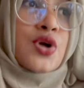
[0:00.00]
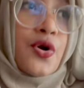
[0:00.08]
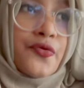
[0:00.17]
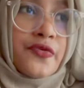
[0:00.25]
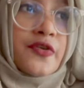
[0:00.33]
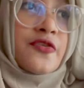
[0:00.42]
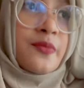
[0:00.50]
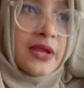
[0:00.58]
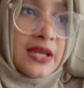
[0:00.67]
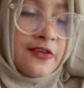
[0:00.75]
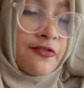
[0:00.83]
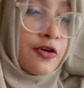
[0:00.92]
offers
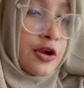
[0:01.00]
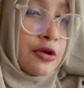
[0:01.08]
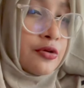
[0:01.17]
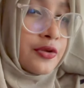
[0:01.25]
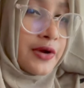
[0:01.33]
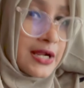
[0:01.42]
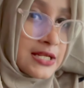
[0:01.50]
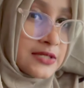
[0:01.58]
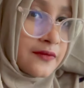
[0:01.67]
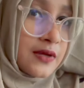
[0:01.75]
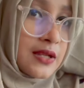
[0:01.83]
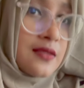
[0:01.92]
many extracurricular
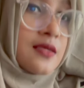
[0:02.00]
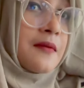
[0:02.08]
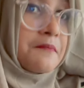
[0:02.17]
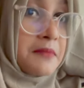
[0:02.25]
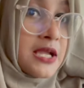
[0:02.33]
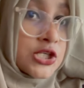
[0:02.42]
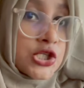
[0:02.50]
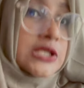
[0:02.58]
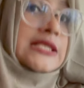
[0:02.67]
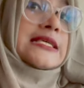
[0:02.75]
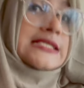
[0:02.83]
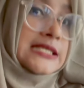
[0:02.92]
activities,
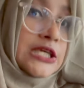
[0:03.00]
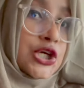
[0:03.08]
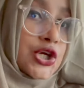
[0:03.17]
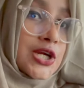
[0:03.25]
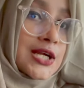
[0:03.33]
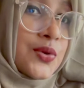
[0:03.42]
mention this here.